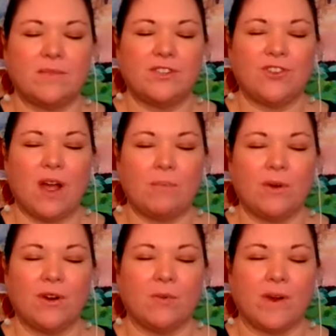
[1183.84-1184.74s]
We
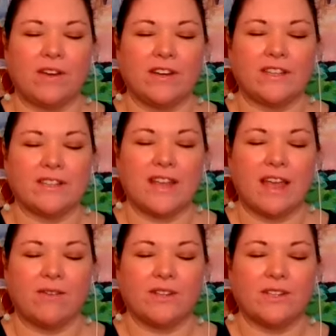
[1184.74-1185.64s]
drop our awareness
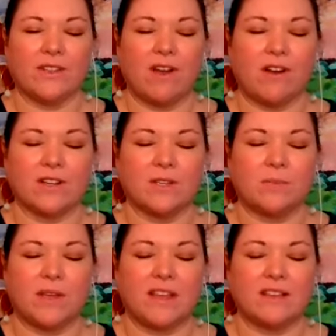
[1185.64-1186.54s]
now into the heart
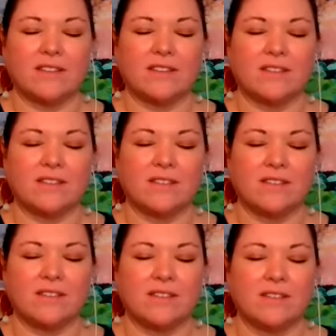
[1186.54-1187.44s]
space,